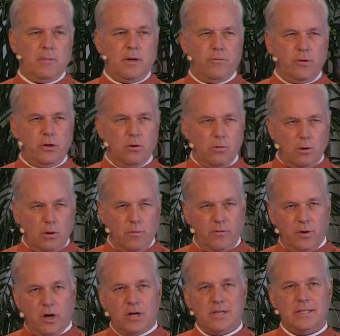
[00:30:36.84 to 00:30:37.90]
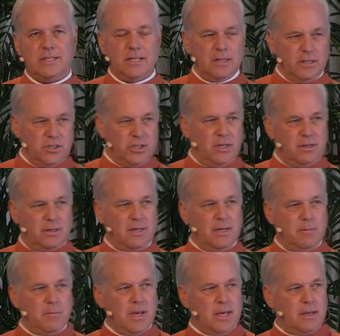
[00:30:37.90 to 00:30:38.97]
But if we aren't diligent
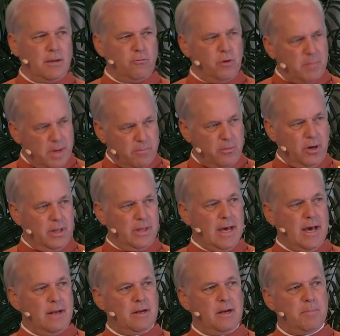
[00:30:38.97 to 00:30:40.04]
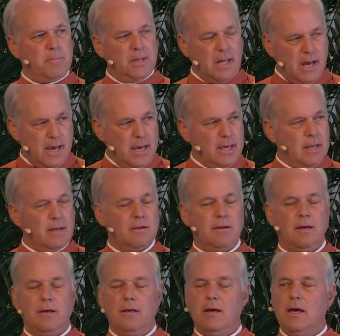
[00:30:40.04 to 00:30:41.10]
in making, remembering that and applying it
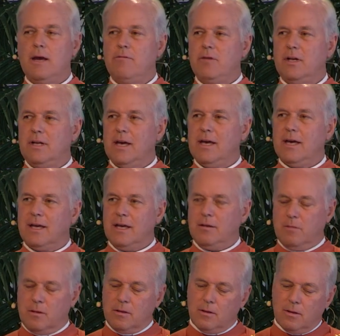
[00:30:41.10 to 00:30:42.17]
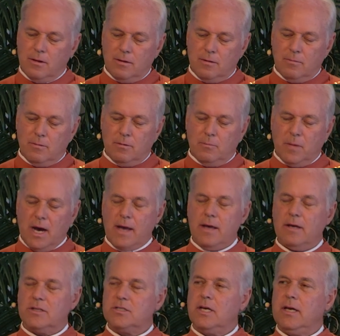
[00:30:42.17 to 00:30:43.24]
every day, again,
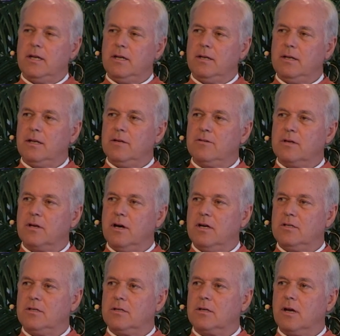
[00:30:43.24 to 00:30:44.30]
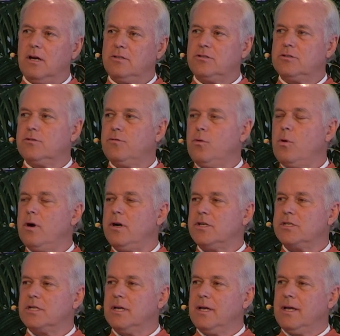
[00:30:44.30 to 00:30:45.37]
Maya, Satan, is a conscious
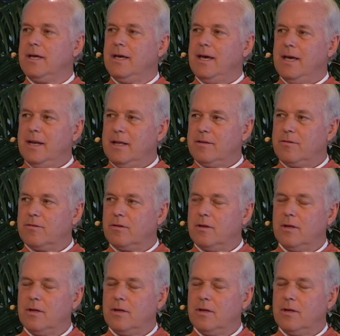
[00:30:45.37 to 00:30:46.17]
force. And